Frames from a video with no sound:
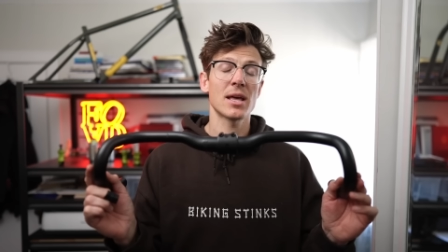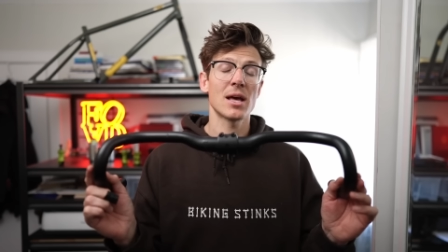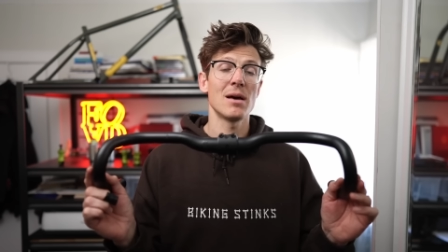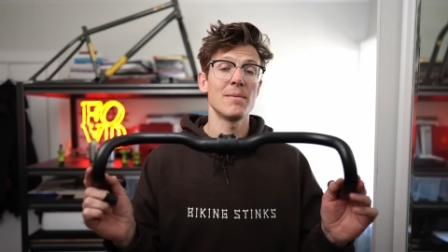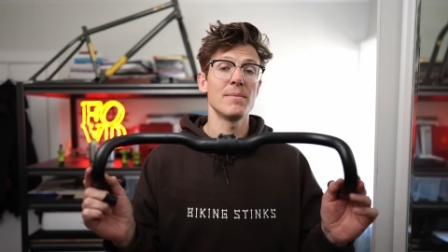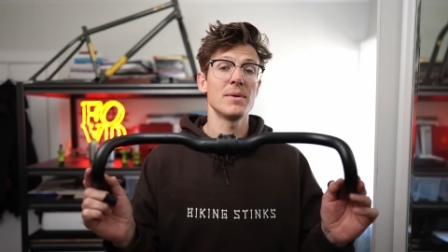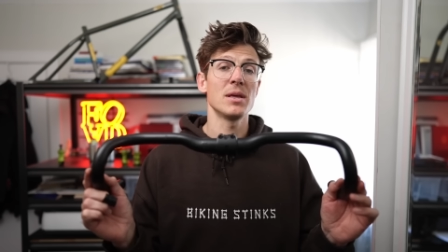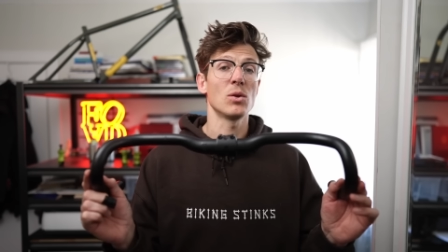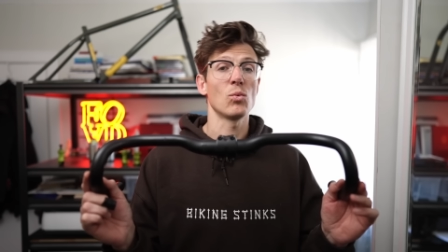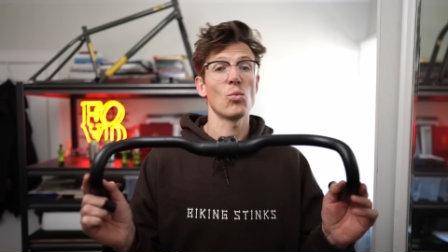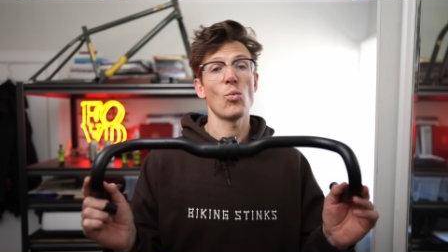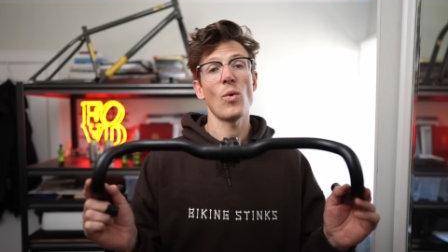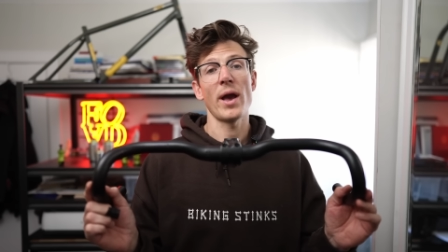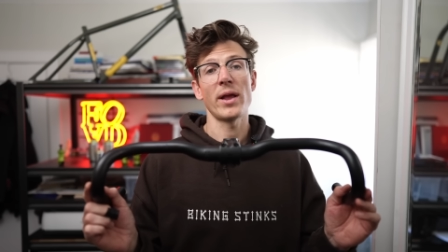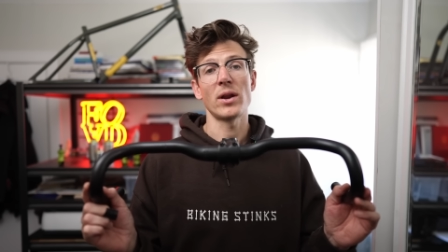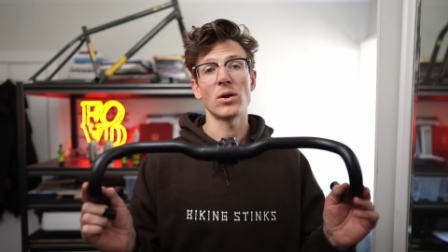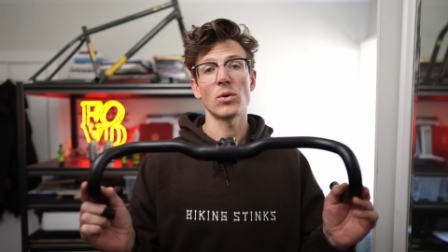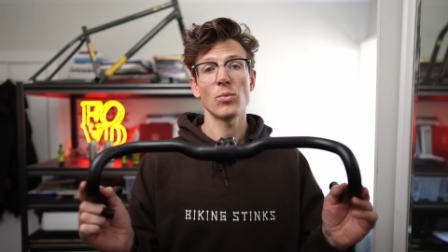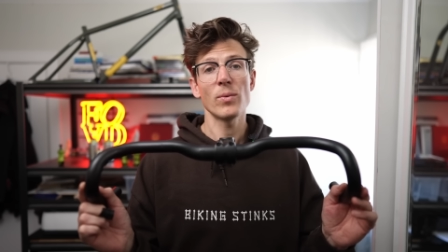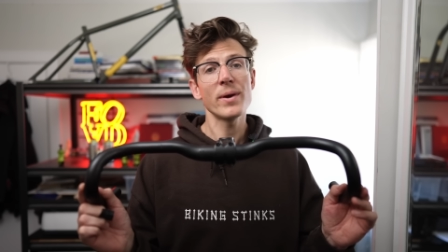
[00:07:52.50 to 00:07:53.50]
come in
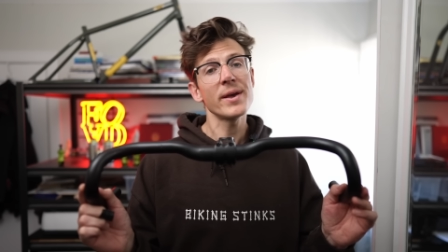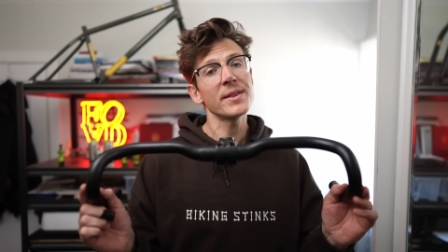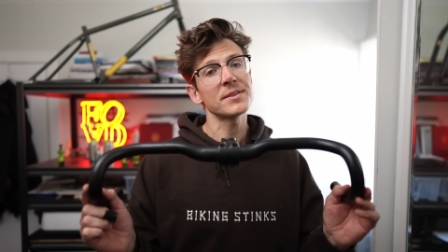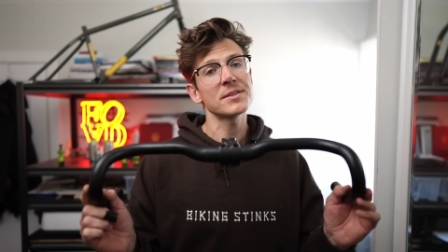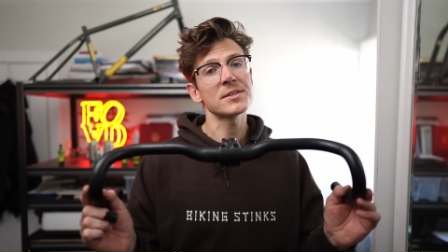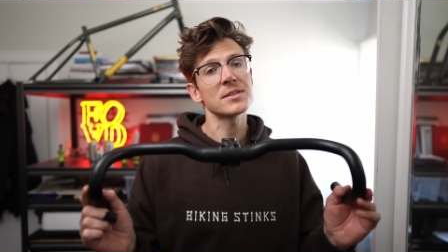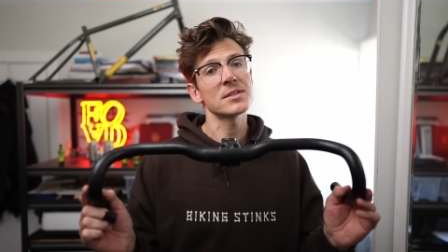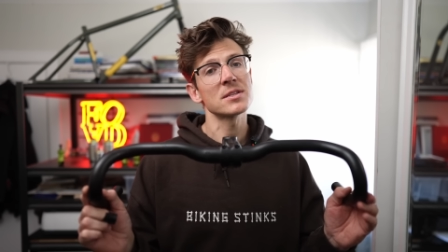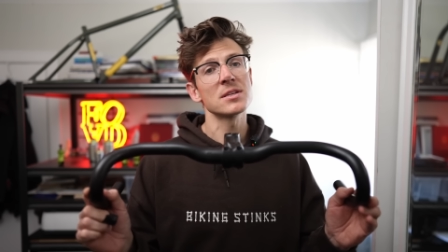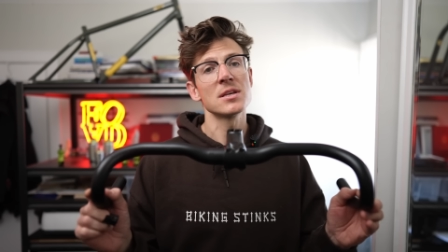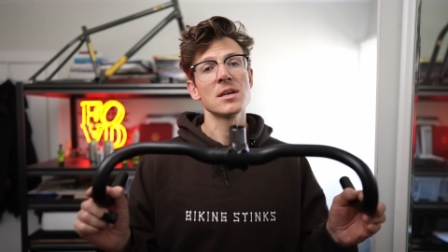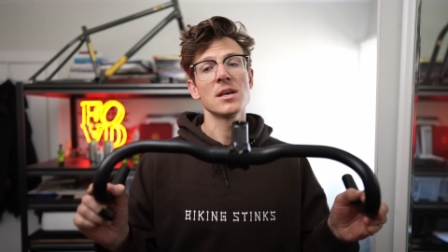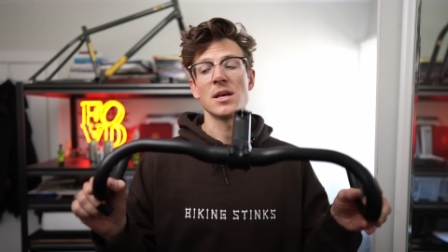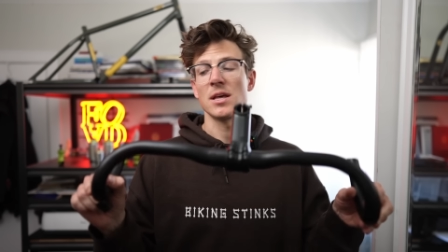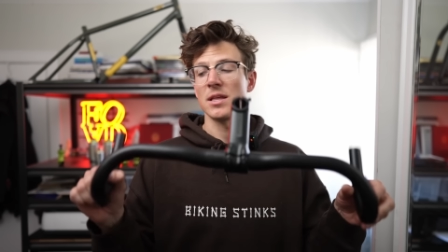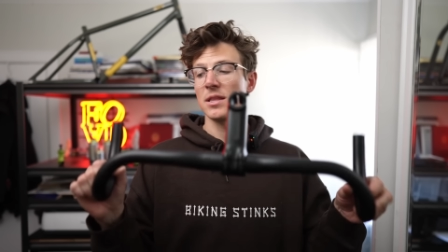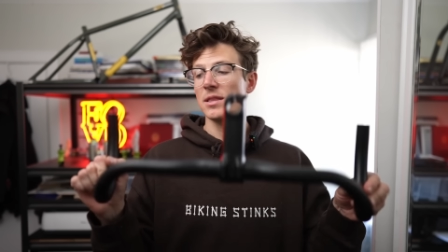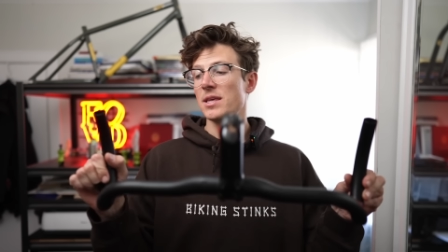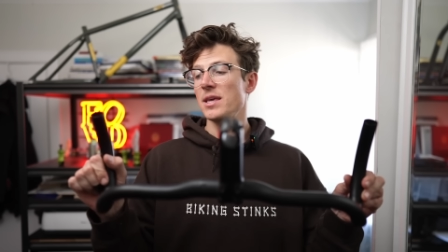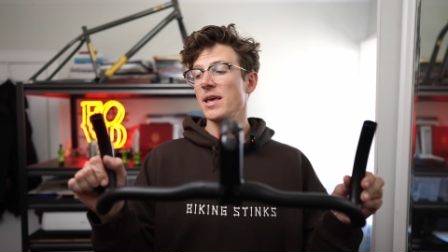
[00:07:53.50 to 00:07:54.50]
wider widths.
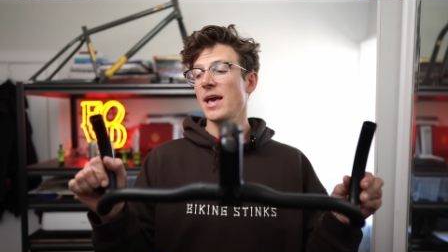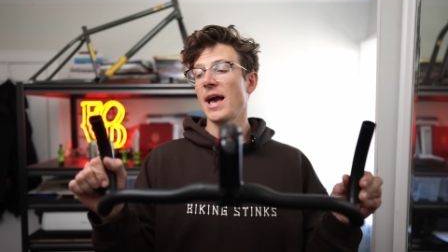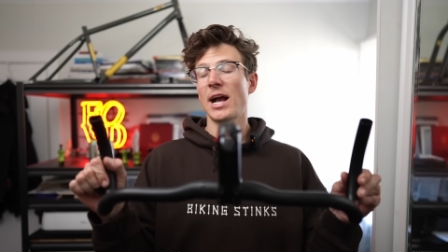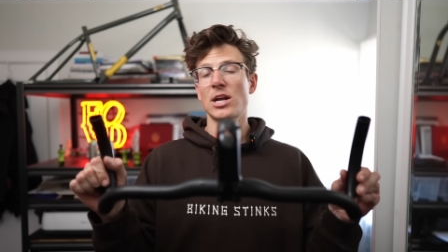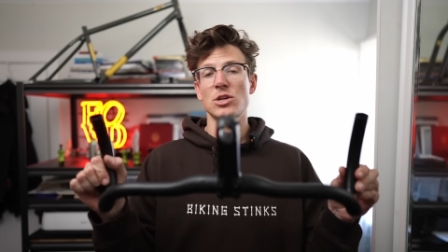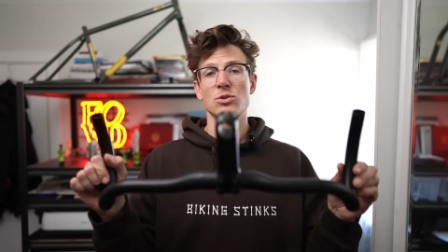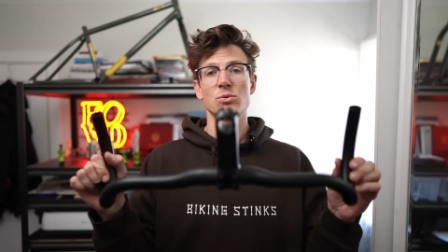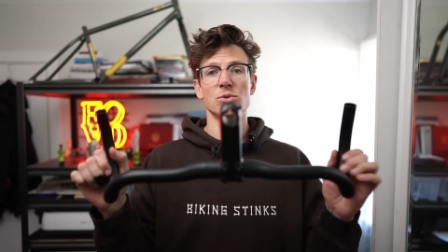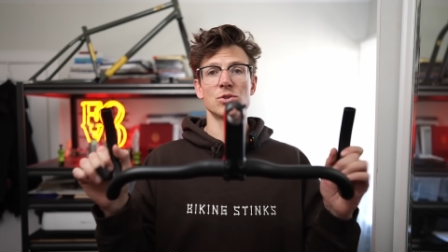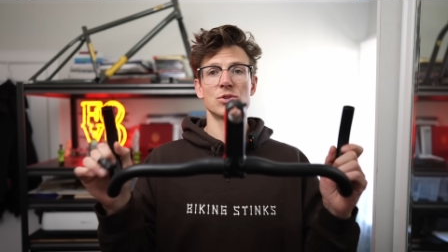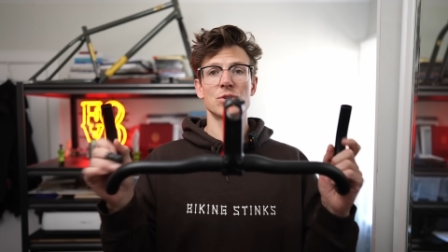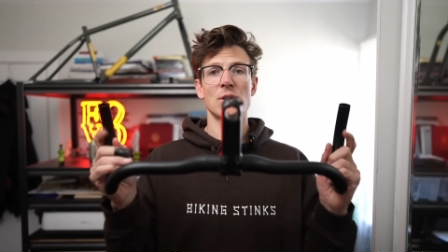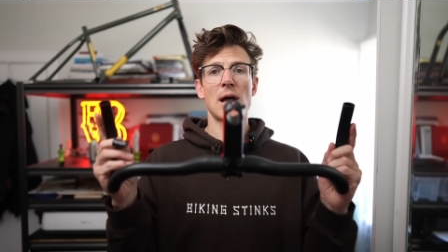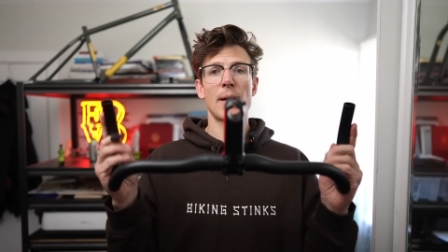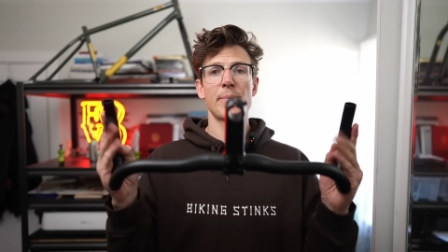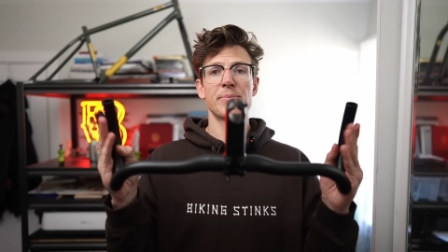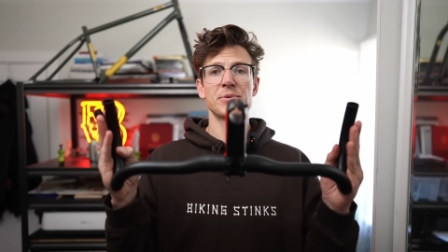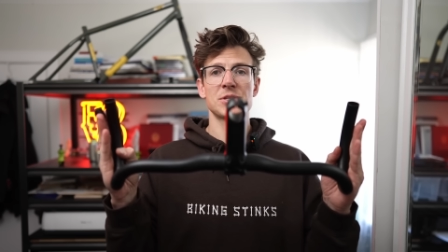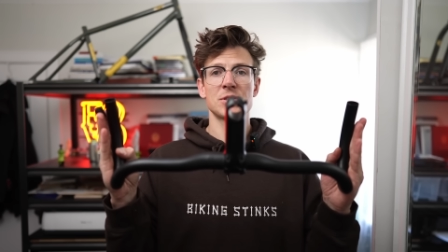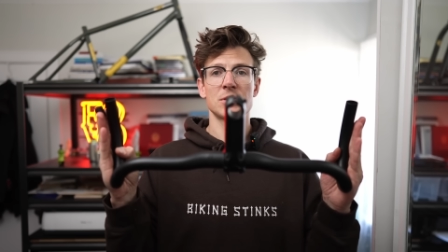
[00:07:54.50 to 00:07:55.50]
The actual
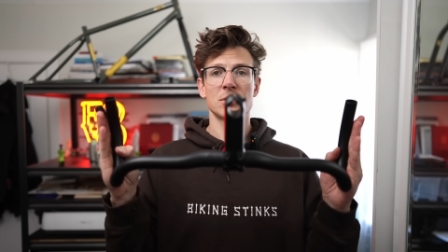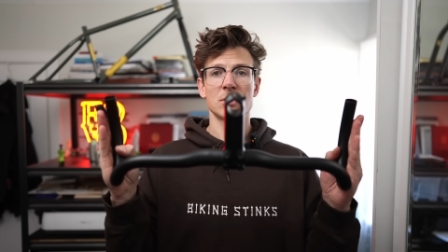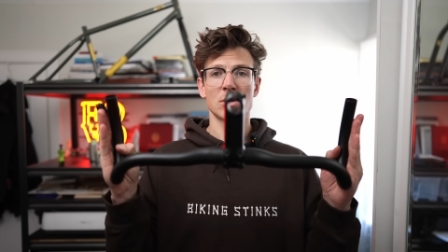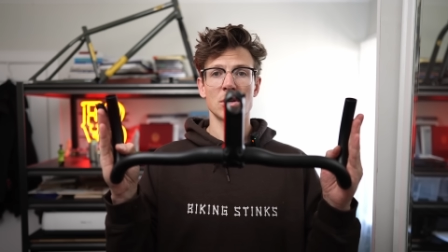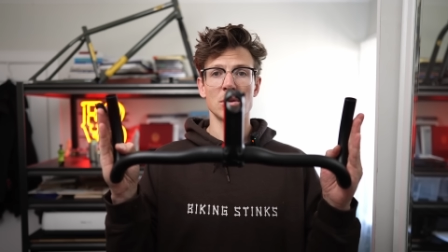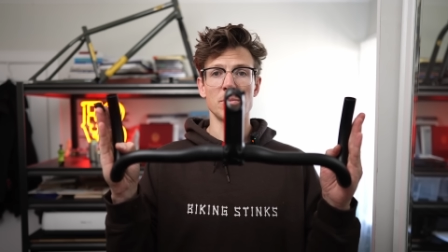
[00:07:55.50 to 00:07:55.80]
drops